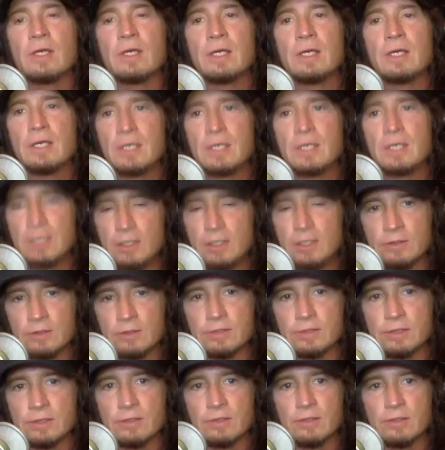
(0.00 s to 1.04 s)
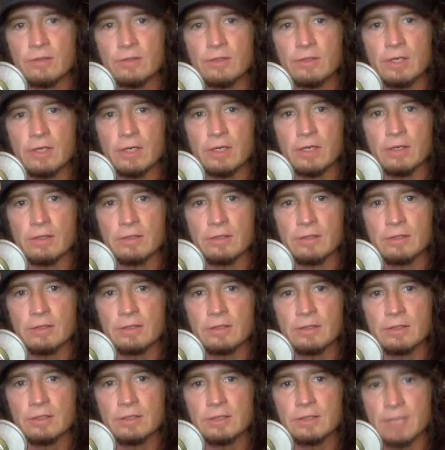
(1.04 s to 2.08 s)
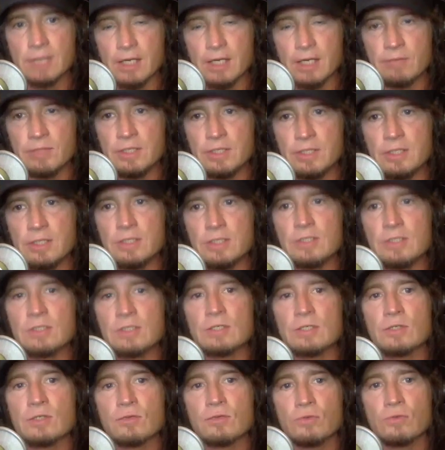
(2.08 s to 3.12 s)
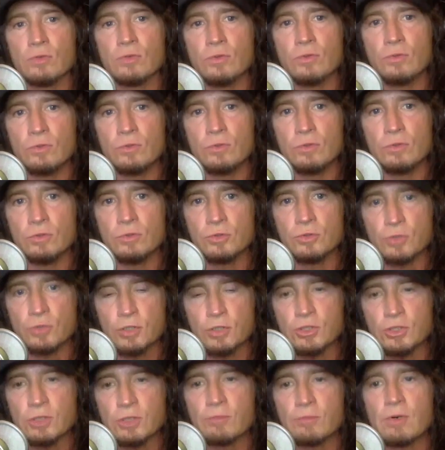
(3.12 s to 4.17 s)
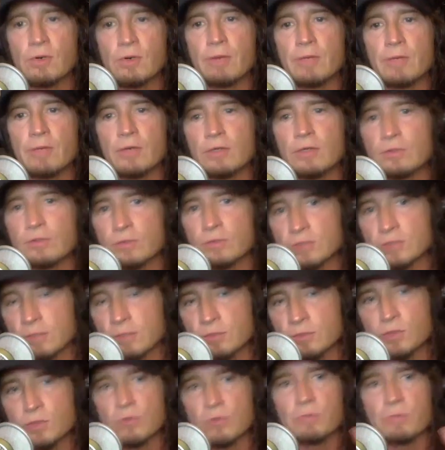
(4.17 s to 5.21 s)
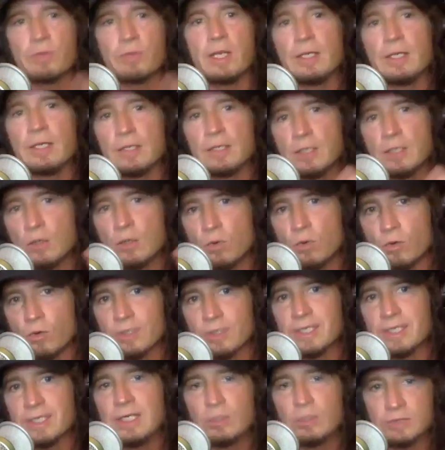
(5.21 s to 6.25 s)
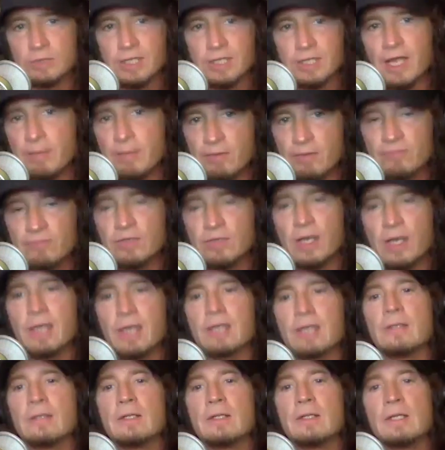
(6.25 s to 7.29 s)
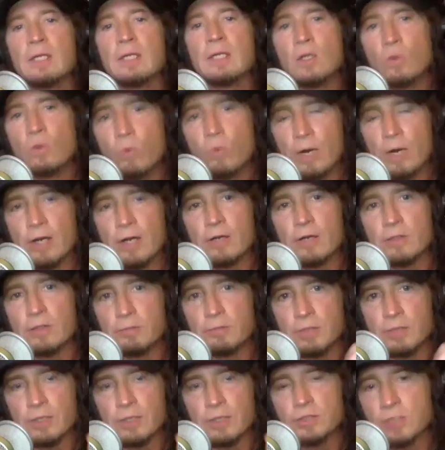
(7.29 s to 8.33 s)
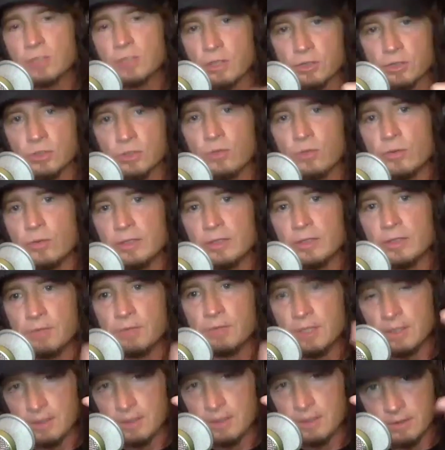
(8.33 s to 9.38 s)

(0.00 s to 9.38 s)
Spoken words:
healed their diabetes through nutrition, primarily through some sort of paleo or keto type of diet, where the blood sugars are going to be,